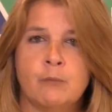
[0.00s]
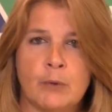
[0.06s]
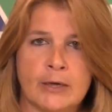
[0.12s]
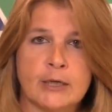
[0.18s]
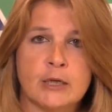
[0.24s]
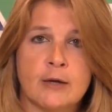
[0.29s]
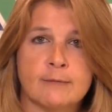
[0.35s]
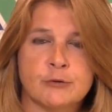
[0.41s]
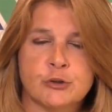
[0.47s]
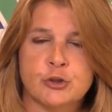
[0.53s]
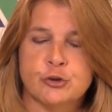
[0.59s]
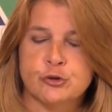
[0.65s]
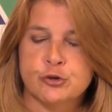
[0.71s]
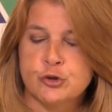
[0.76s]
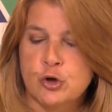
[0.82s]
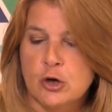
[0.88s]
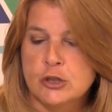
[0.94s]
when it comes to
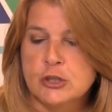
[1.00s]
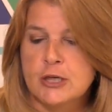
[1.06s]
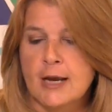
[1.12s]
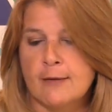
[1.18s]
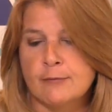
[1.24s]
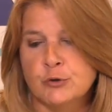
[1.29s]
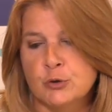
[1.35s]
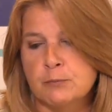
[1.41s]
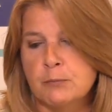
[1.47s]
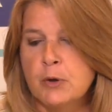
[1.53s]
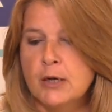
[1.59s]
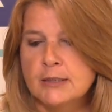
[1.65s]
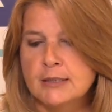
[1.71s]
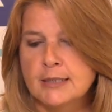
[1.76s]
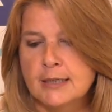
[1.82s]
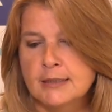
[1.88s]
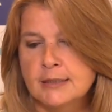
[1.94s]
your charge capture
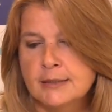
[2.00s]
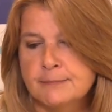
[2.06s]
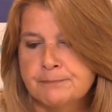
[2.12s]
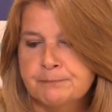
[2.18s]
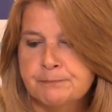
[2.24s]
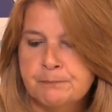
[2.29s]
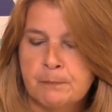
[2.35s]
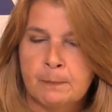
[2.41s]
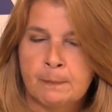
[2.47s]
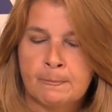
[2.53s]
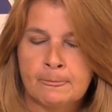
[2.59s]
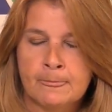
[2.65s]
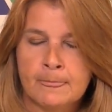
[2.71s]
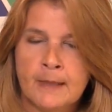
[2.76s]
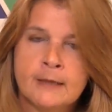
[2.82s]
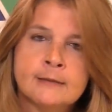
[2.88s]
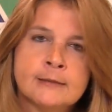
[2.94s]
process.
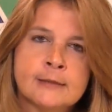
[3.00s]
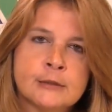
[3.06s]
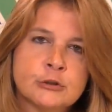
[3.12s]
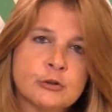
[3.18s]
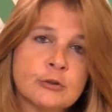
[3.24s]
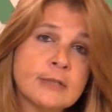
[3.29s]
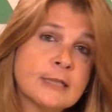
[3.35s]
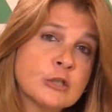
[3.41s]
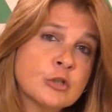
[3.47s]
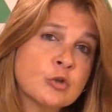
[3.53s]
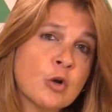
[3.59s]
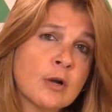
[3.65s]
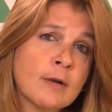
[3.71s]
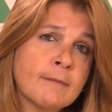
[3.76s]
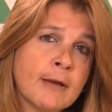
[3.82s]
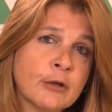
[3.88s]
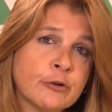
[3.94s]
So let's
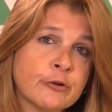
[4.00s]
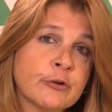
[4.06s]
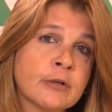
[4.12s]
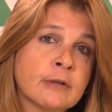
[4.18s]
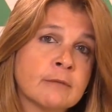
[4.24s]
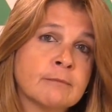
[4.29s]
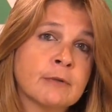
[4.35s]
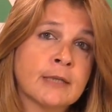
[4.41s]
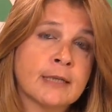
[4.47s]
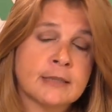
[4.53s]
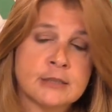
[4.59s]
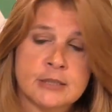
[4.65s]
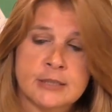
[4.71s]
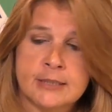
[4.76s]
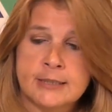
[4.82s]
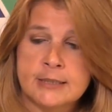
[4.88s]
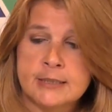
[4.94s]
talk about your
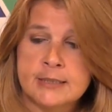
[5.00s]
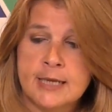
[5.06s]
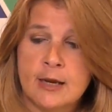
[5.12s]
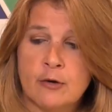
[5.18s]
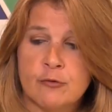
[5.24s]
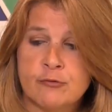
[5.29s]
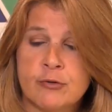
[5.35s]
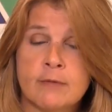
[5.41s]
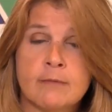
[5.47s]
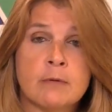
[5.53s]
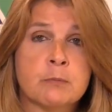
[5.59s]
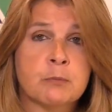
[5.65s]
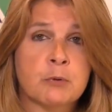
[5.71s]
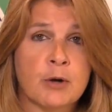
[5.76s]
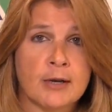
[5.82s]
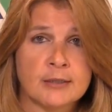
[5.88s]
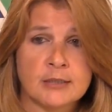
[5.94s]
complexities now from a
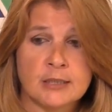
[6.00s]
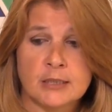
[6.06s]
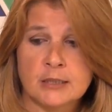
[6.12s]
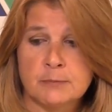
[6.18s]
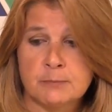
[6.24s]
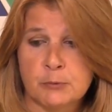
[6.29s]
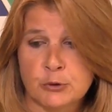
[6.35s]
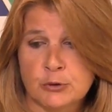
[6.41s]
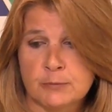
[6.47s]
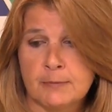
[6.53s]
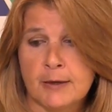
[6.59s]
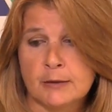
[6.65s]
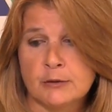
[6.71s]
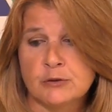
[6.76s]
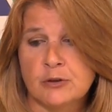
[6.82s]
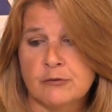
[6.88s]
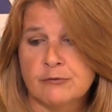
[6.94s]
process
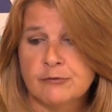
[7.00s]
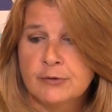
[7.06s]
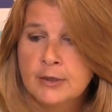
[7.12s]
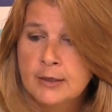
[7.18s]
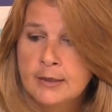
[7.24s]
perspective.